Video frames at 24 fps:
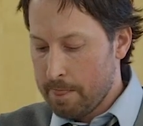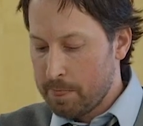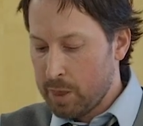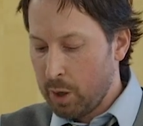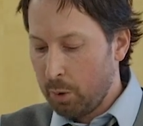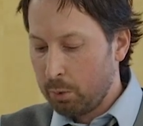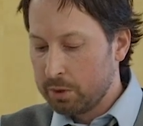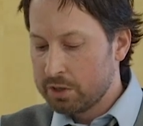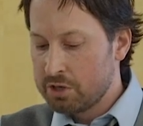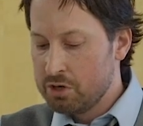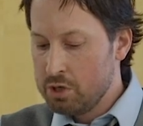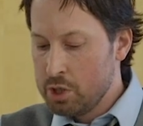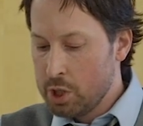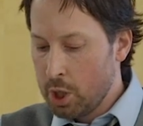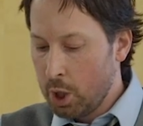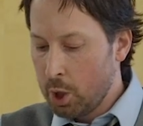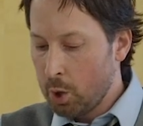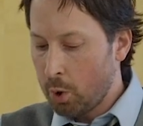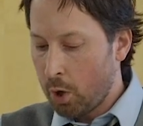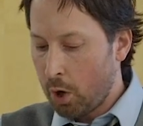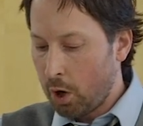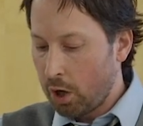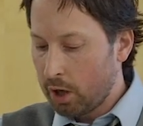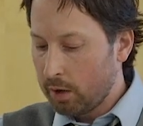There was
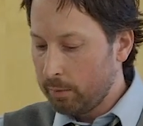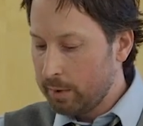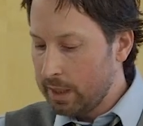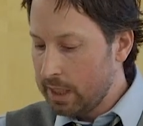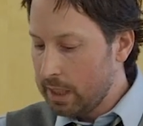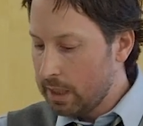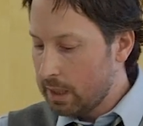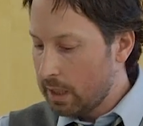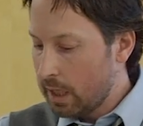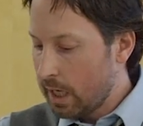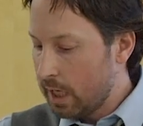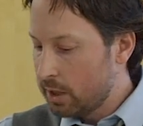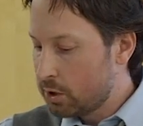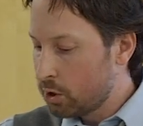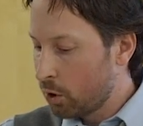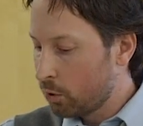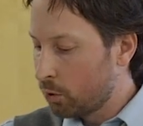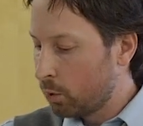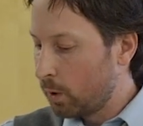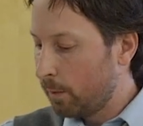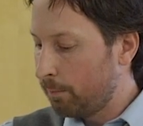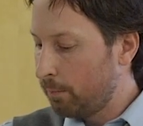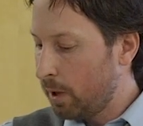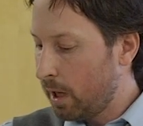no army until
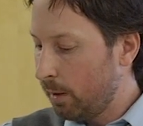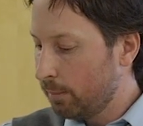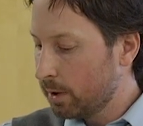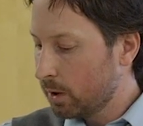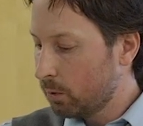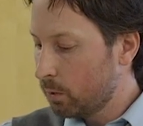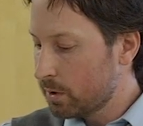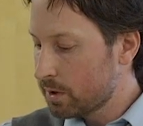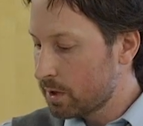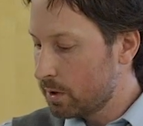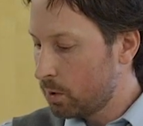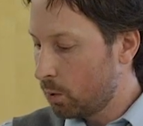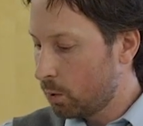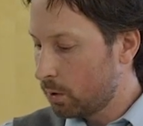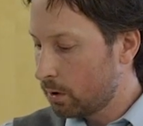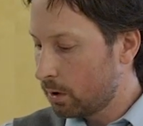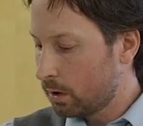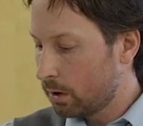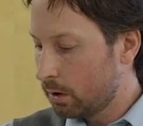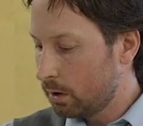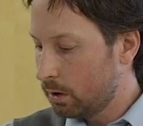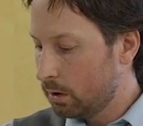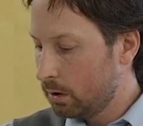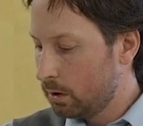the republic was in
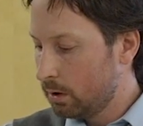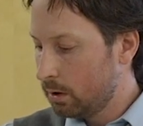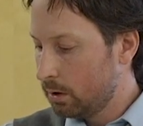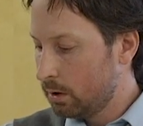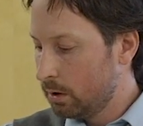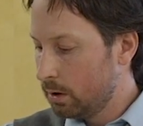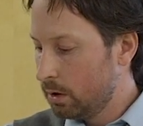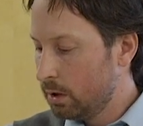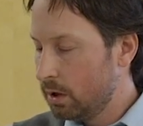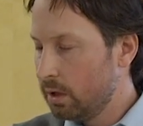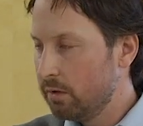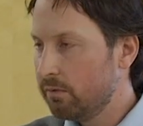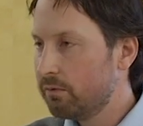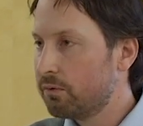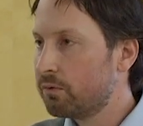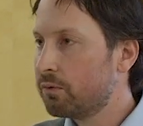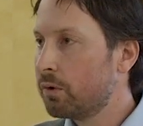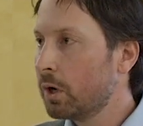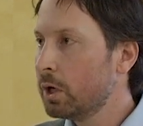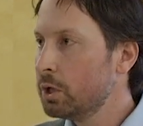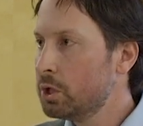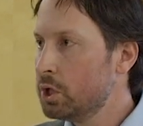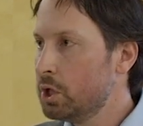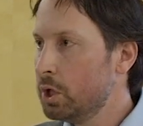order.
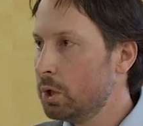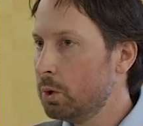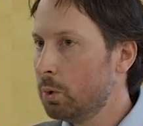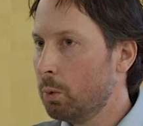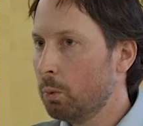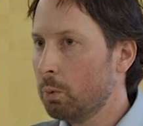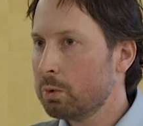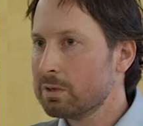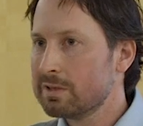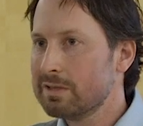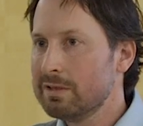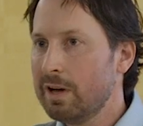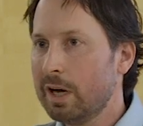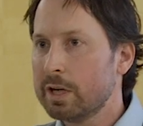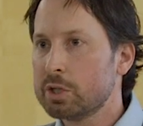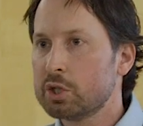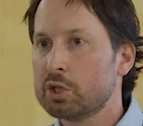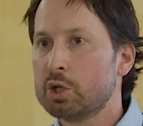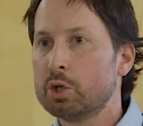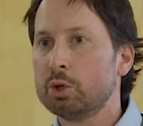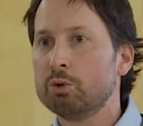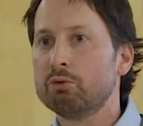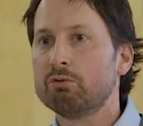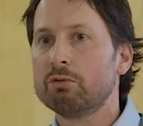Virtue was
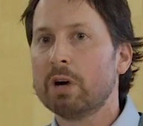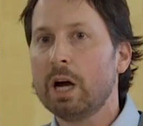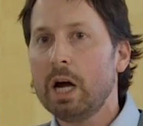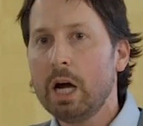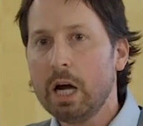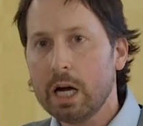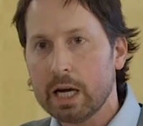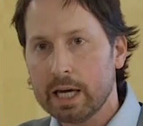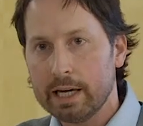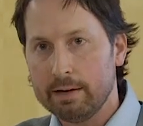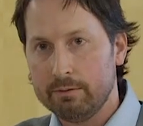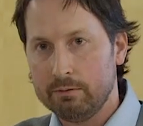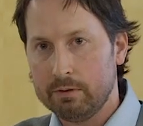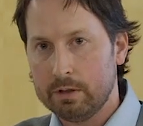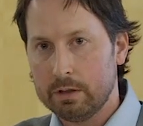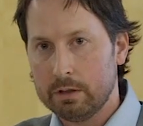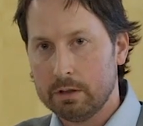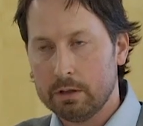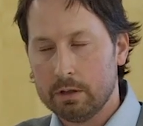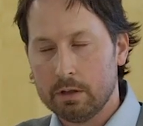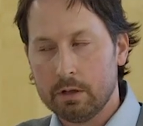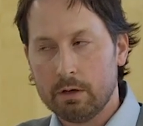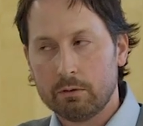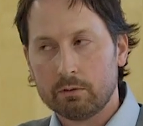not derived
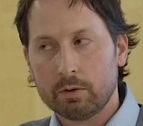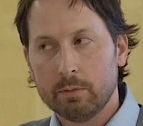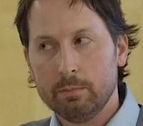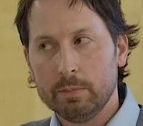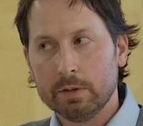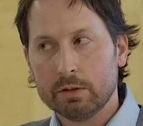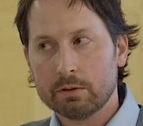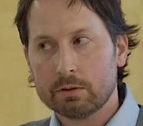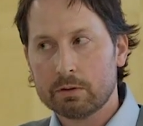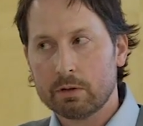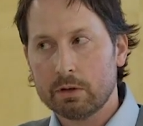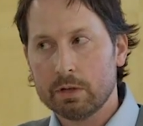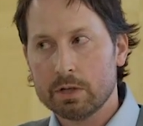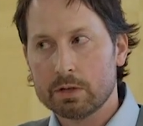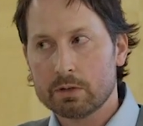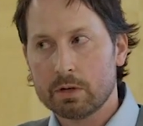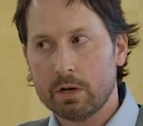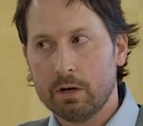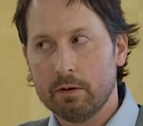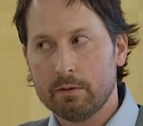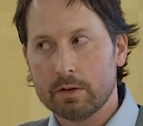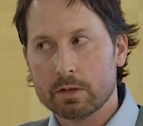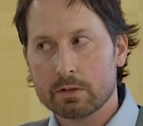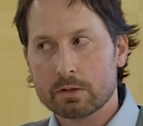from military
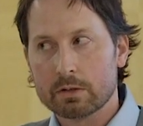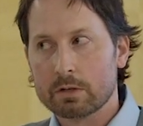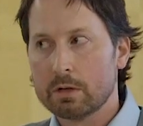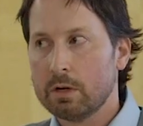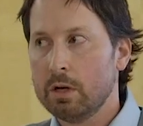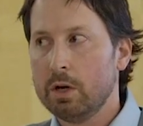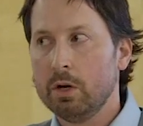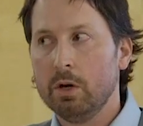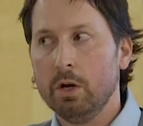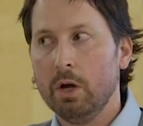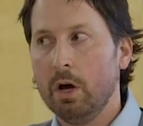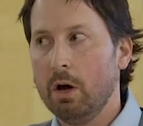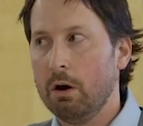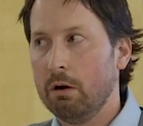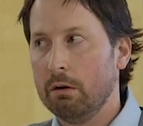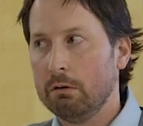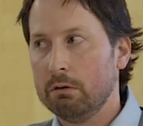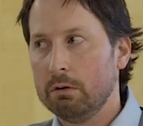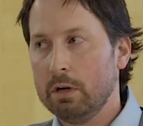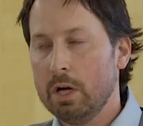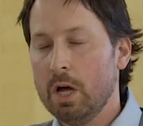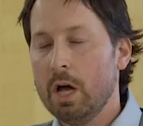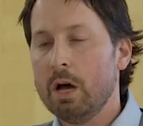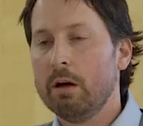service. No,
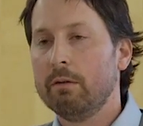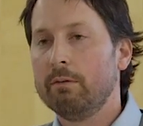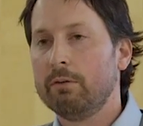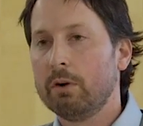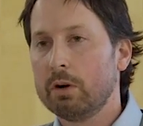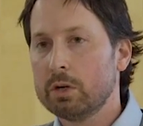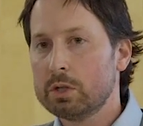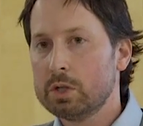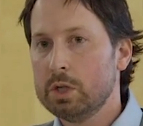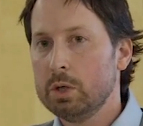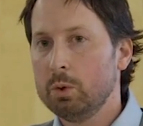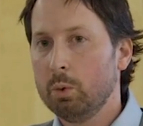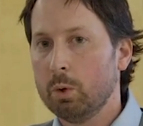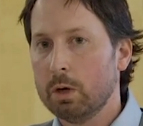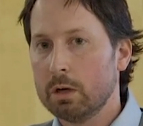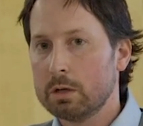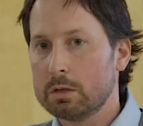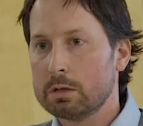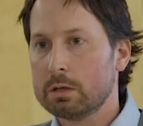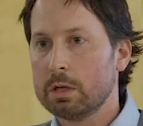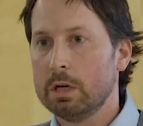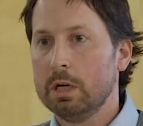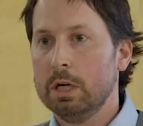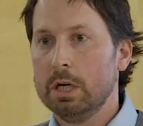virtue
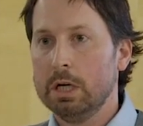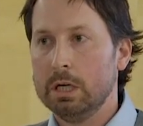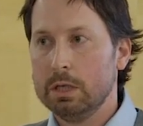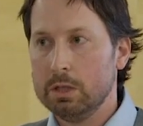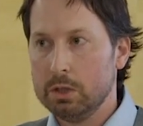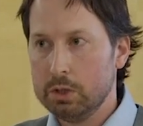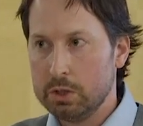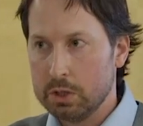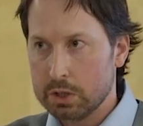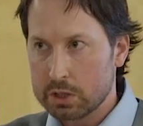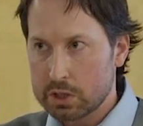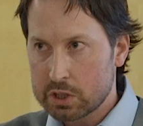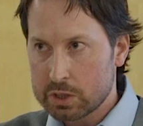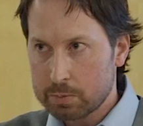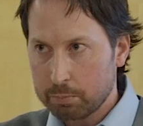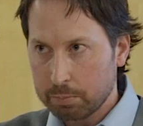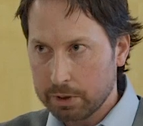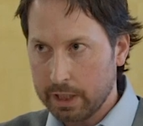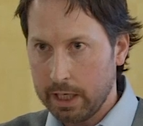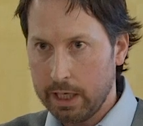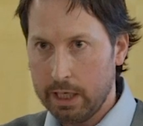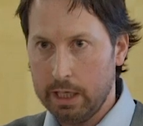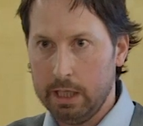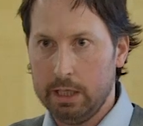was
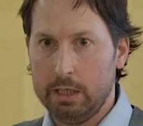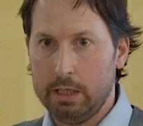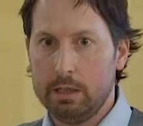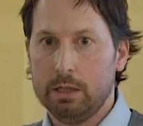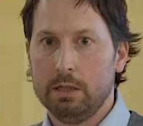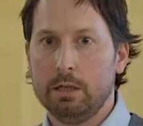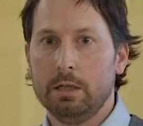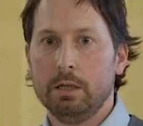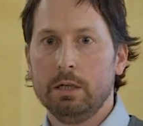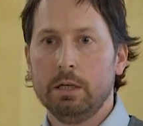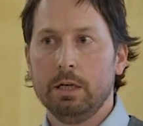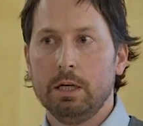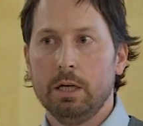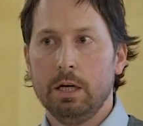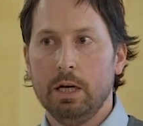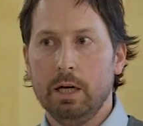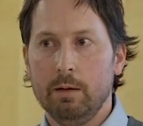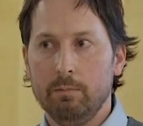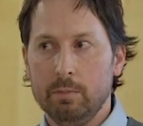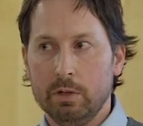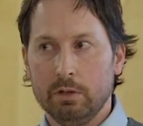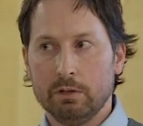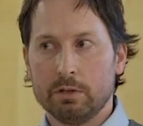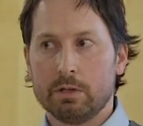displayed
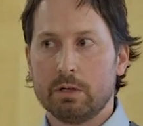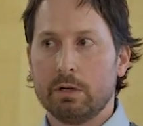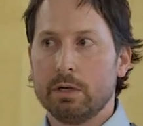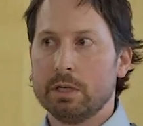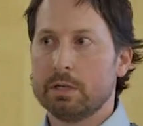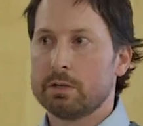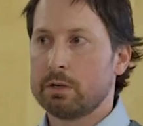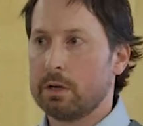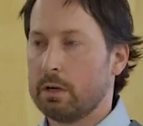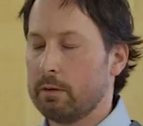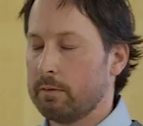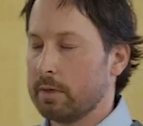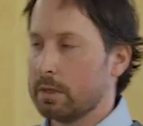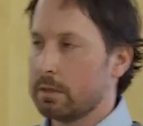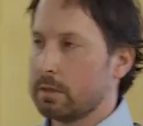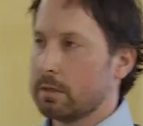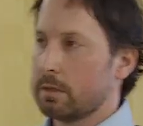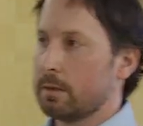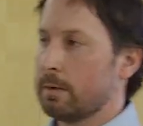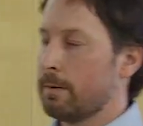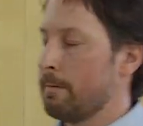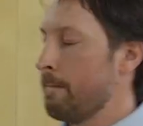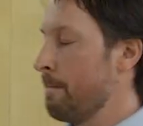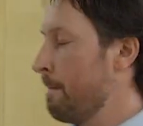in military
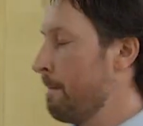service.